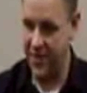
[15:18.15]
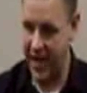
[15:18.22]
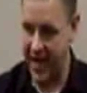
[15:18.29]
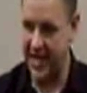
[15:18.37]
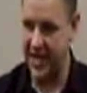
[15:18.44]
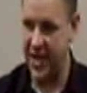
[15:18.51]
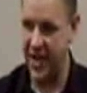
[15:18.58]

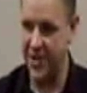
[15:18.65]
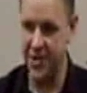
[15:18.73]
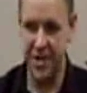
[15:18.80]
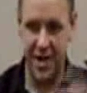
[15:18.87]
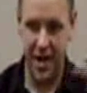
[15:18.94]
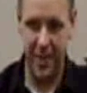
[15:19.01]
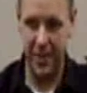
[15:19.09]

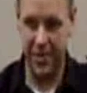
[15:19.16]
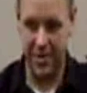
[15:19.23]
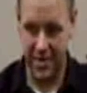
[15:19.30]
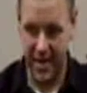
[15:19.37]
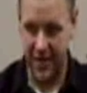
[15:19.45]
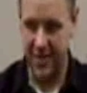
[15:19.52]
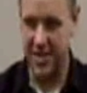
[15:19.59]
1900, not
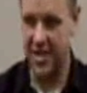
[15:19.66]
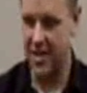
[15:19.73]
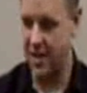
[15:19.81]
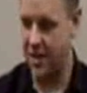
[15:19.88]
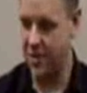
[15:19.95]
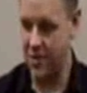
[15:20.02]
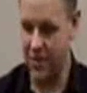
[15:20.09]

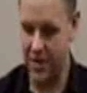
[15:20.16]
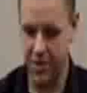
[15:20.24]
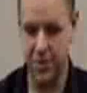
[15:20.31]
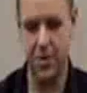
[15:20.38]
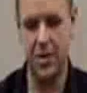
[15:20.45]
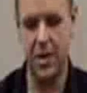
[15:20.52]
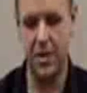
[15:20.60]
1700 when
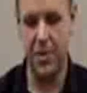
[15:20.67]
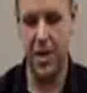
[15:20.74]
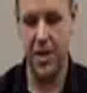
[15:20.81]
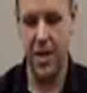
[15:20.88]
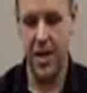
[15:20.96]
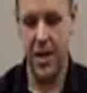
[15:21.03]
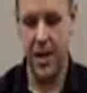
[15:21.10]
Luther did, but